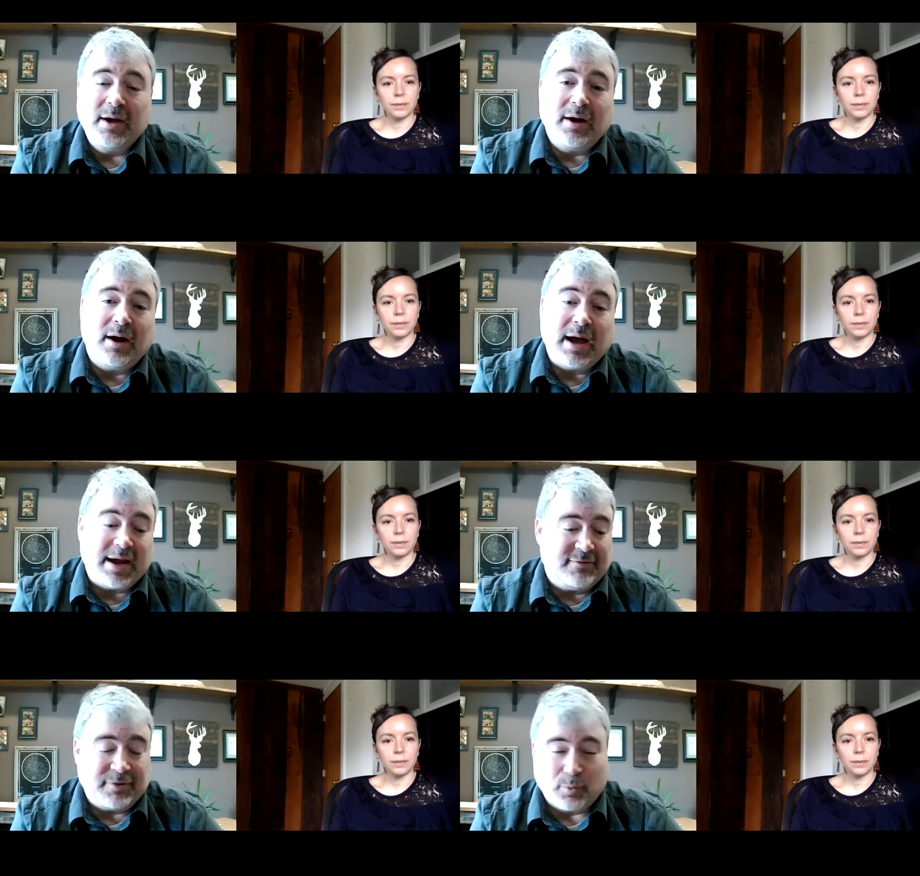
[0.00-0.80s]
Speaker 1: Uh,
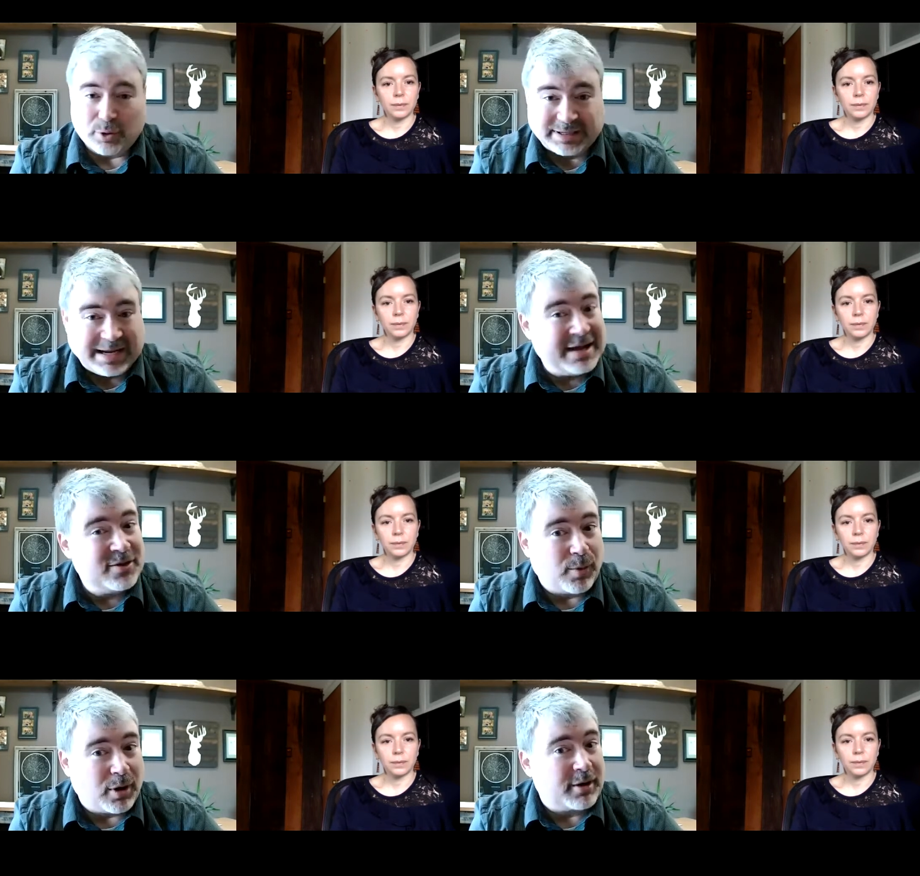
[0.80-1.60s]
and if you're working in the
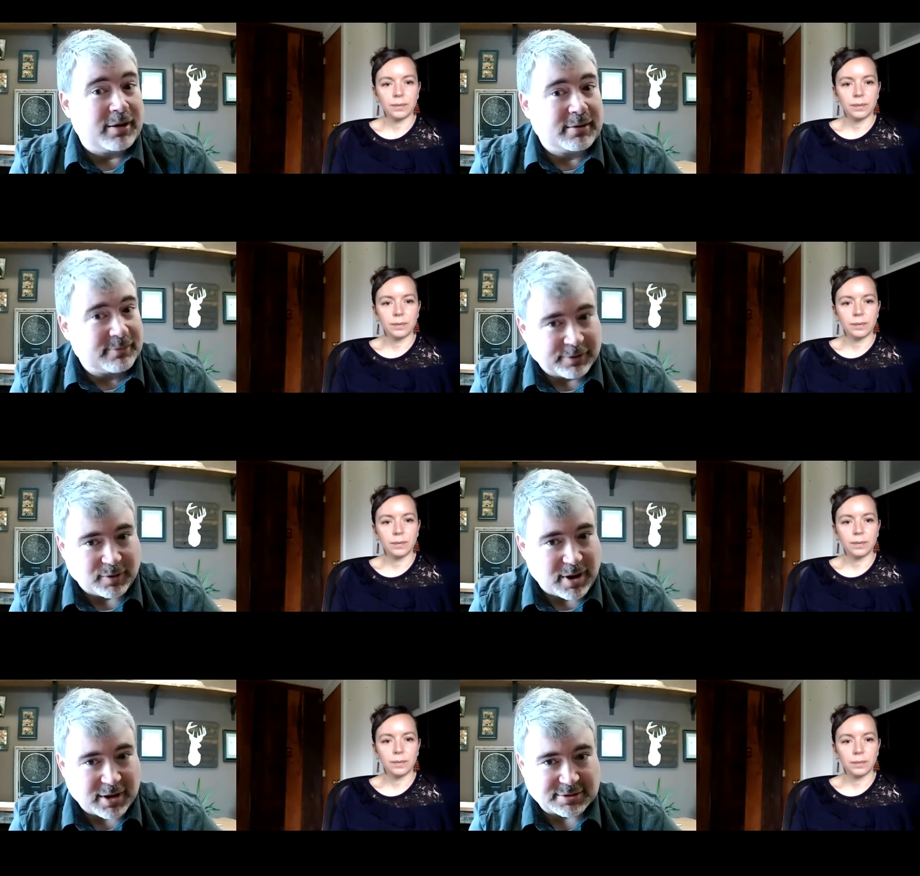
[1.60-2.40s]
water,
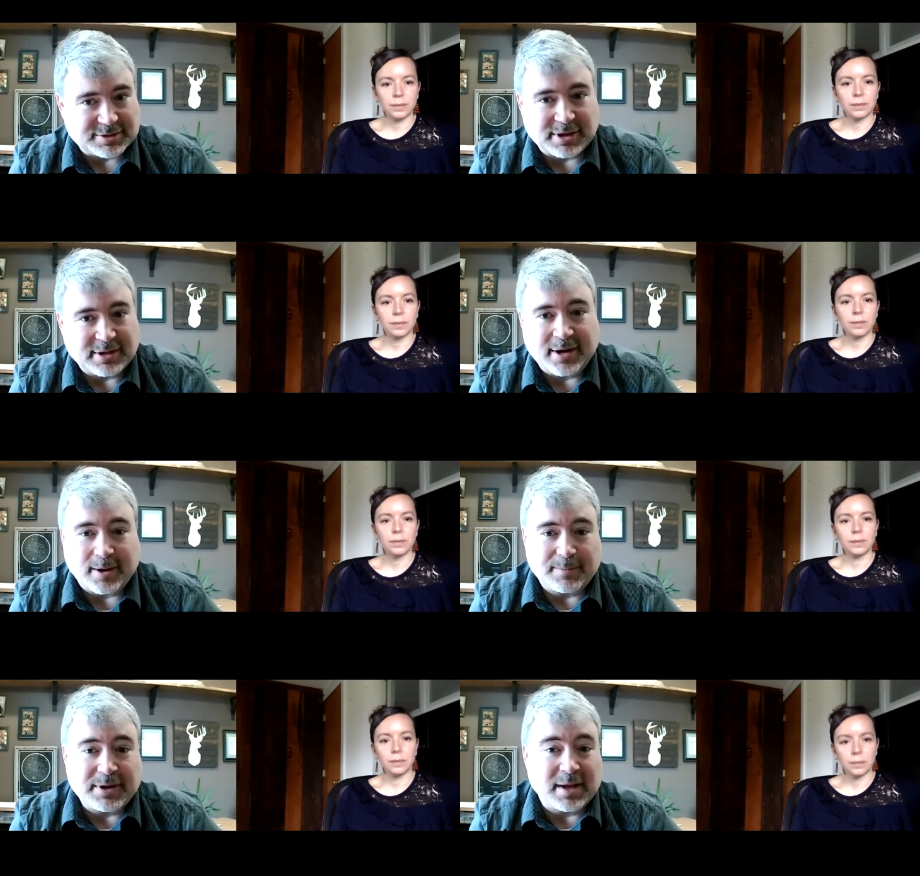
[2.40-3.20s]
requires an
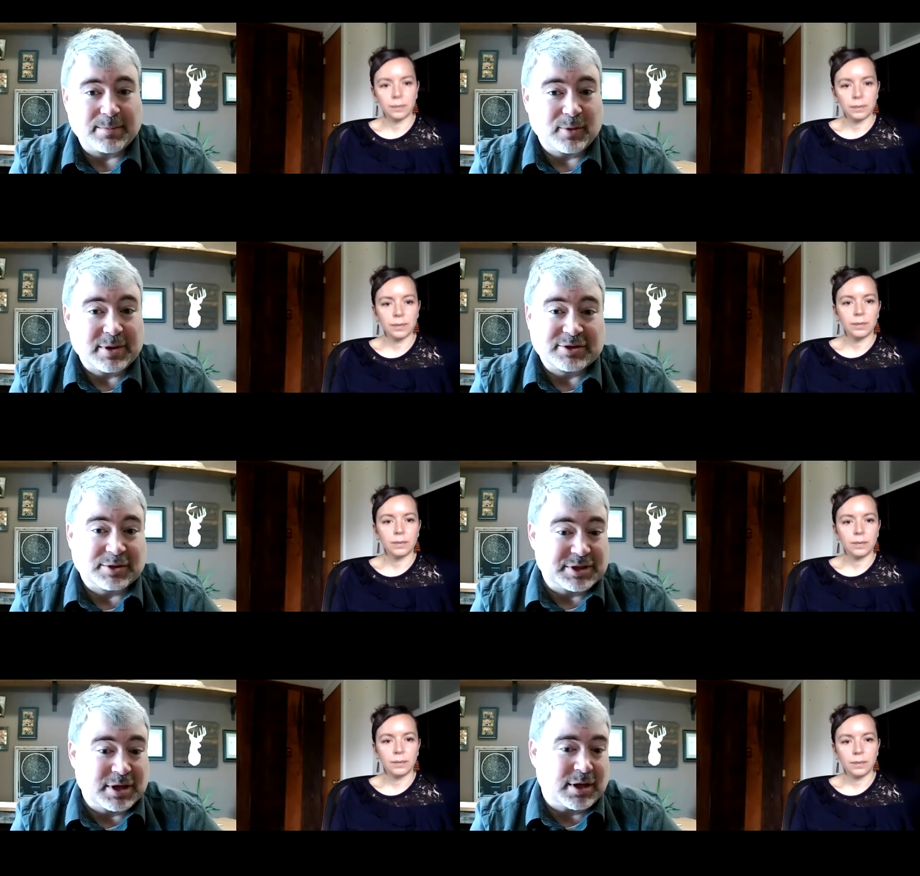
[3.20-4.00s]
NRPA permit. So
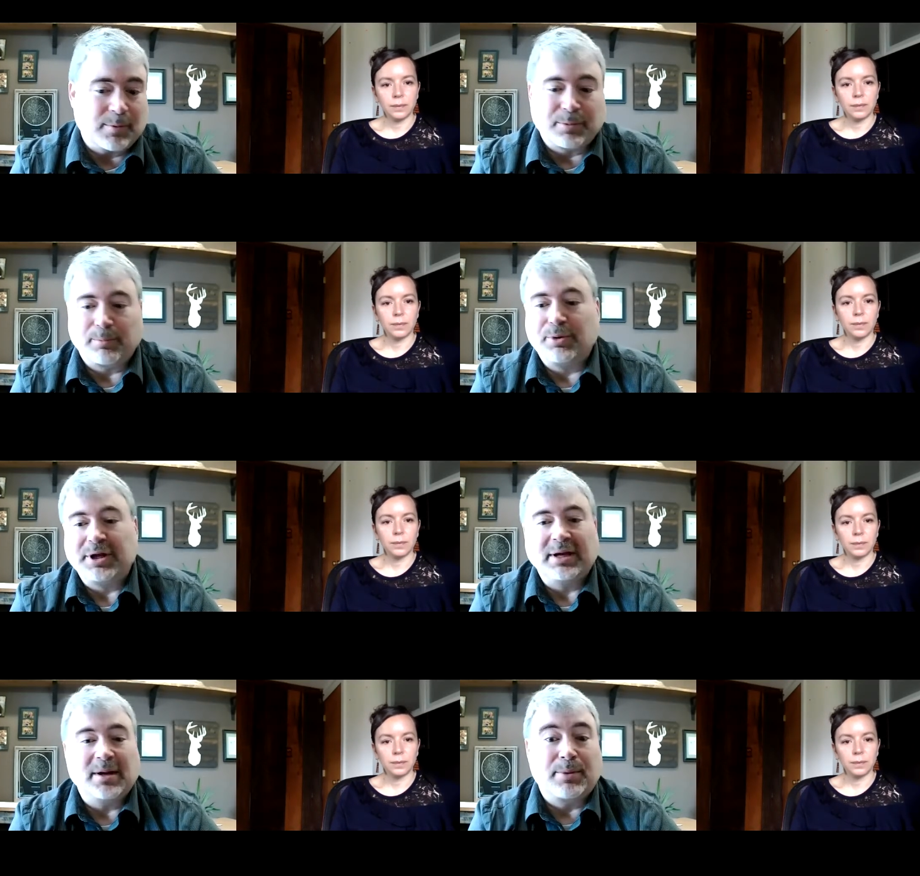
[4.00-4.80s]
say you're
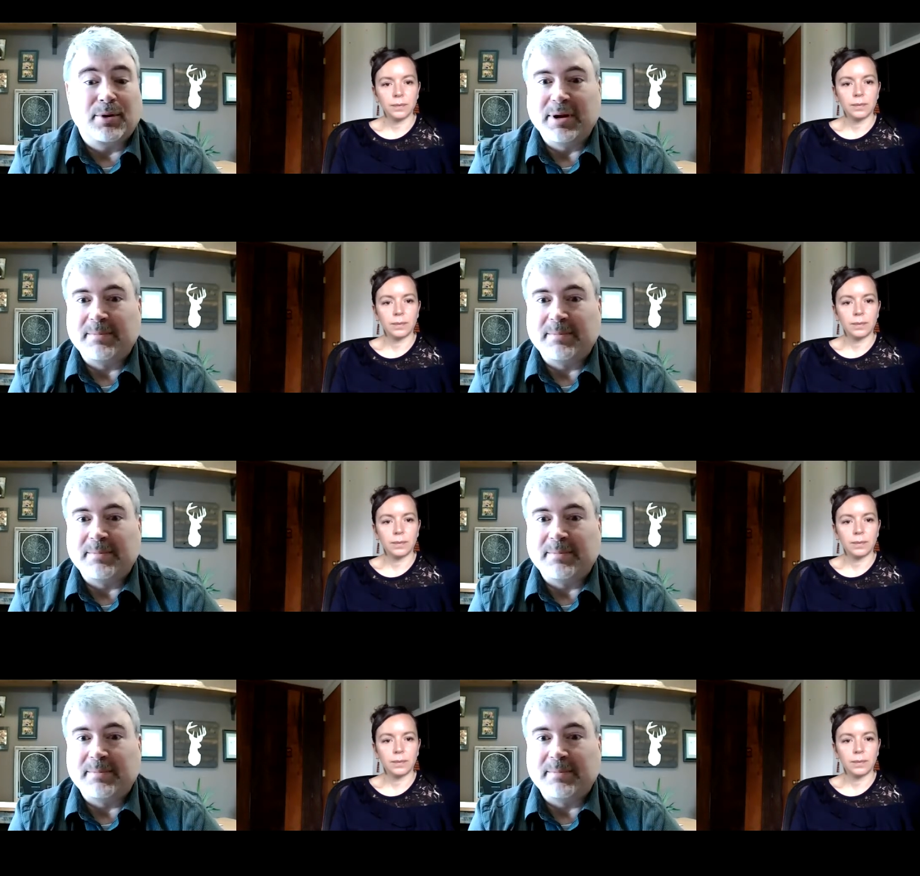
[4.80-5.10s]
putting in a permanent